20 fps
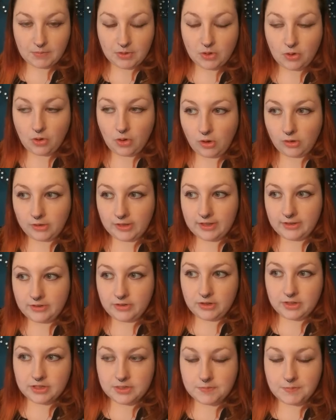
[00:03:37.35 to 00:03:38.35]
calling
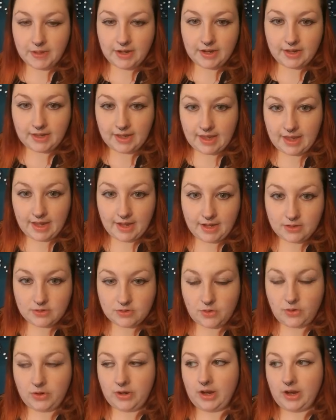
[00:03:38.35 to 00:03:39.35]
your spirit guides
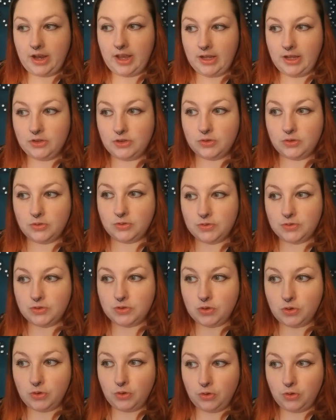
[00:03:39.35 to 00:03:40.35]
or your angels
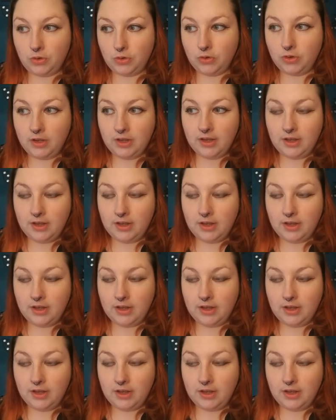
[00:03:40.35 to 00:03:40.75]
to